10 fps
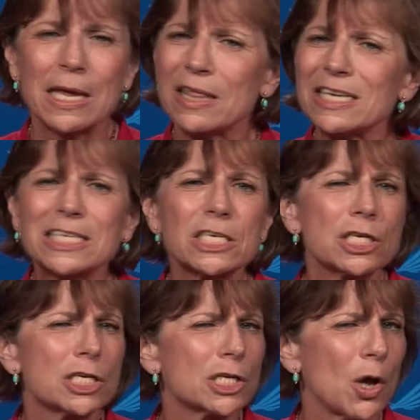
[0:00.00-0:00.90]
This is
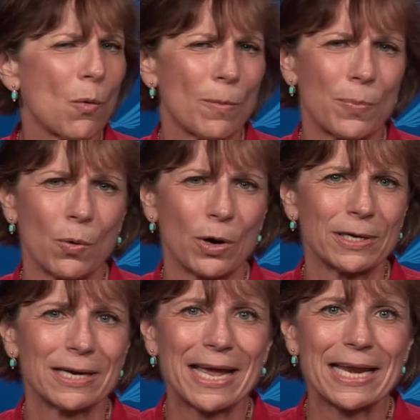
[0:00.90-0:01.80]
so
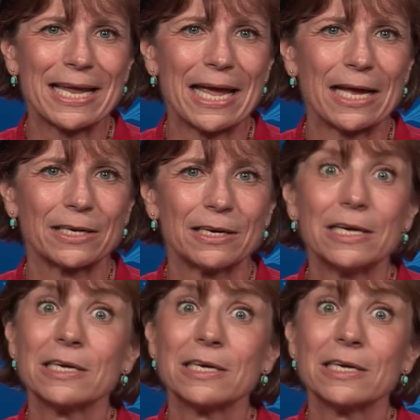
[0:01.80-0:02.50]
important, and again,